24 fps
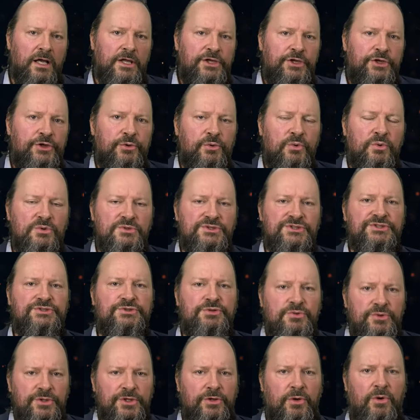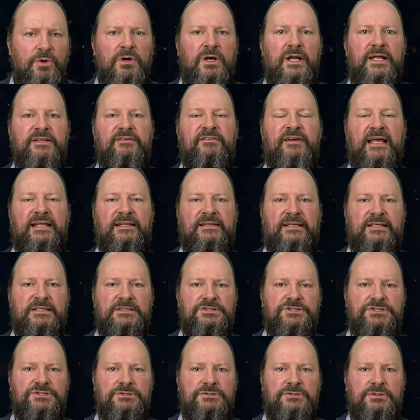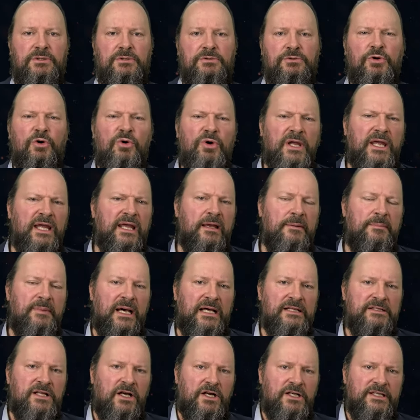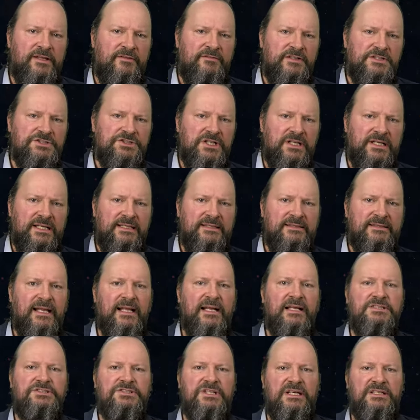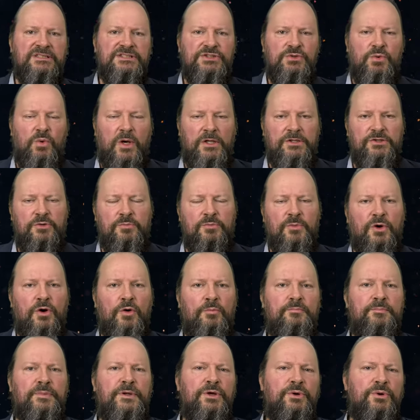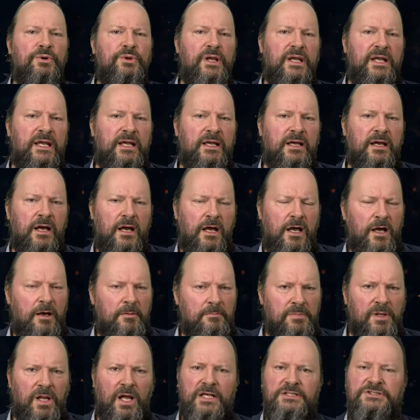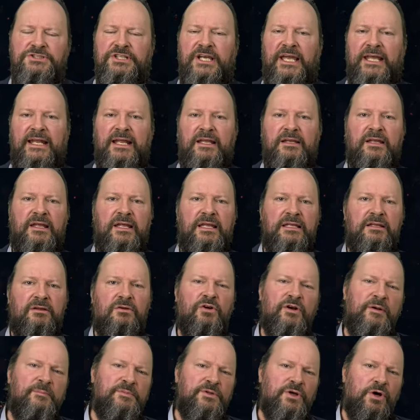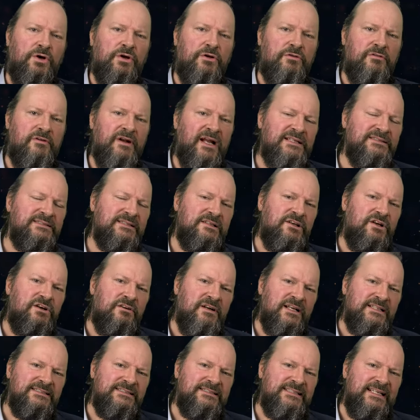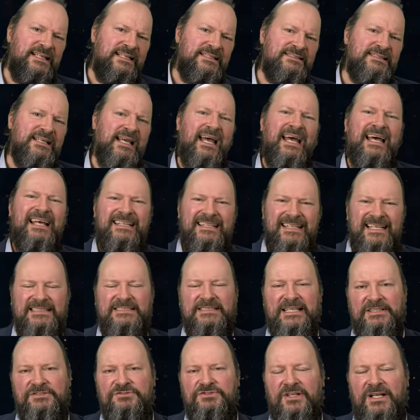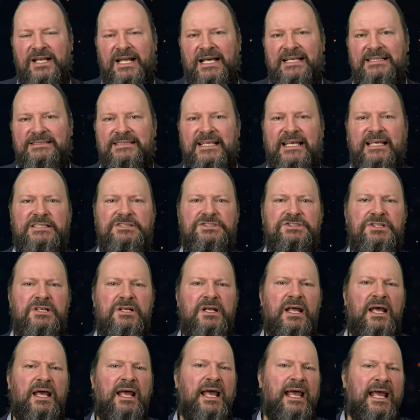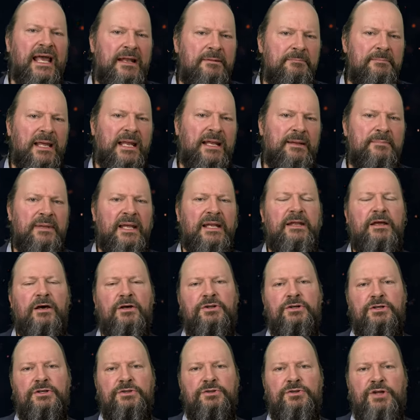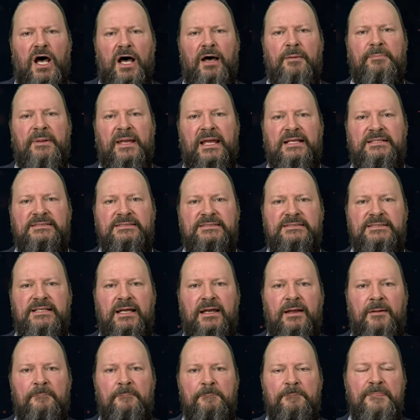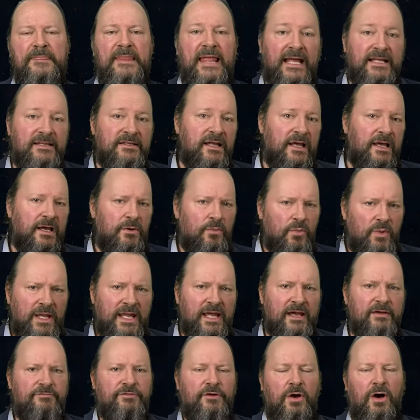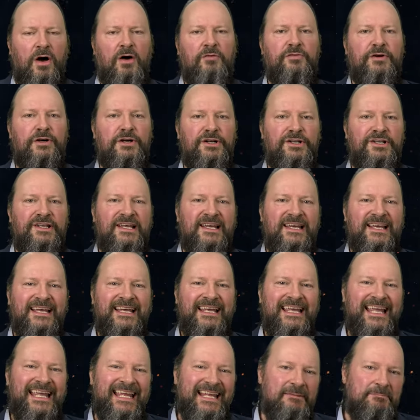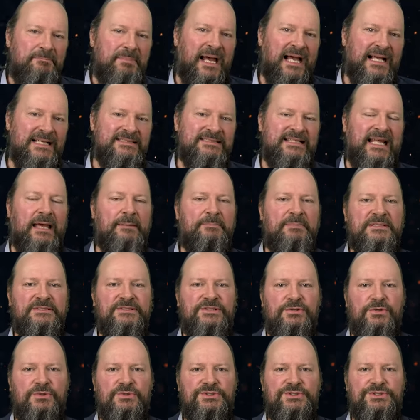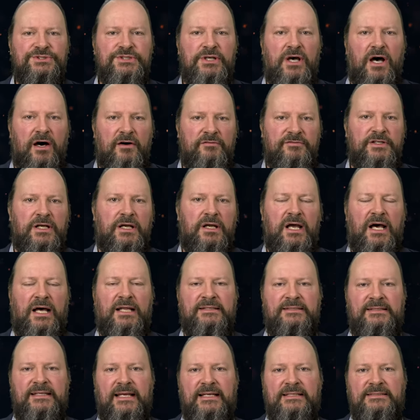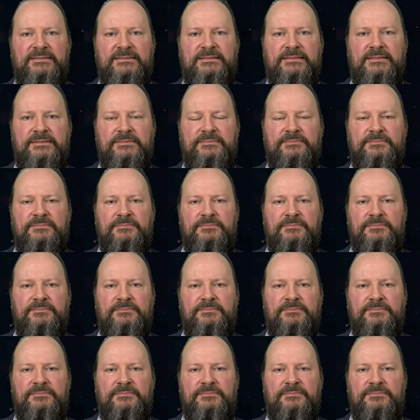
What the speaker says: use to your advantage, talking about artificial intelligence, quantum computing, blockchain and cryptocurrencies, decentralization, and many, many other topics that we have covered in past episodes of The Context.